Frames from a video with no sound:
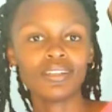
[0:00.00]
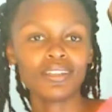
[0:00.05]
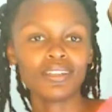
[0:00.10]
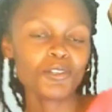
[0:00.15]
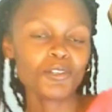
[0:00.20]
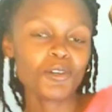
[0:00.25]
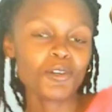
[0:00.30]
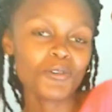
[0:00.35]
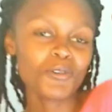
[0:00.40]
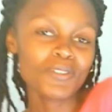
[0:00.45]

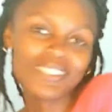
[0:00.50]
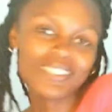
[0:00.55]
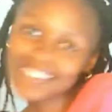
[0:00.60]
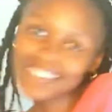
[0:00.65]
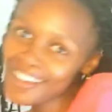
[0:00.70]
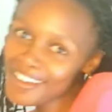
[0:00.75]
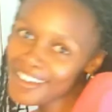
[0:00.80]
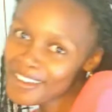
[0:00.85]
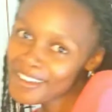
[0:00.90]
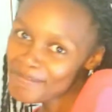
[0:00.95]
Yo, what's
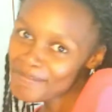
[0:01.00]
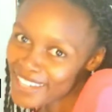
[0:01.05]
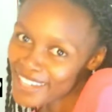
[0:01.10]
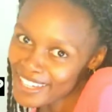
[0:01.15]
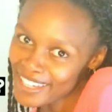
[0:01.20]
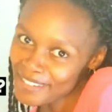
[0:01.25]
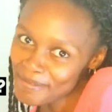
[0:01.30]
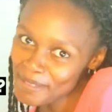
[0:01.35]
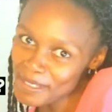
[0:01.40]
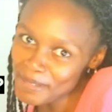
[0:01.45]
up,
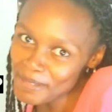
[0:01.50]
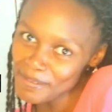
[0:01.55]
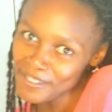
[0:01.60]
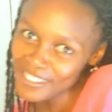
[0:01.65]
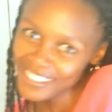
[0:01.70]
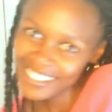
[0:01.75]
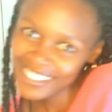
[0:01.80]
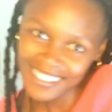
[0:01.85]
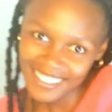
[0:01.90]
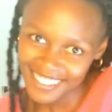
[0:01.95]
black people?
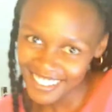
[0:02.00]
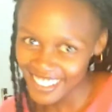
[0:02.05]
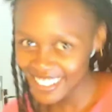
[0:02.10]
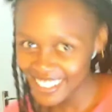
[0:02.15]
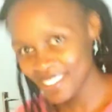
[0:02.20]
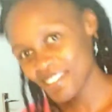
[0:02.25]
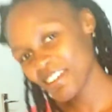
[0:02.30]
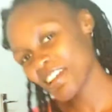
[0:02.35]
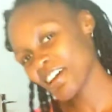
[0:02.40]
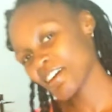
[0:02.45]

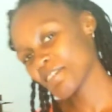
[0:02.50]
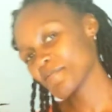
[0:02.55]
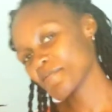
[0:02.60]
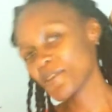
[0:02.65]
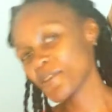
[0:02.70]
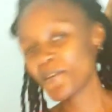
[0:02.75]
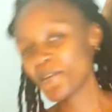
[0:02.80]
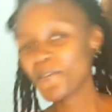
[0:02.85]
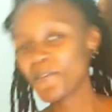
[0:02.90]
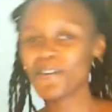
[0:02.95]
Kinatulamo.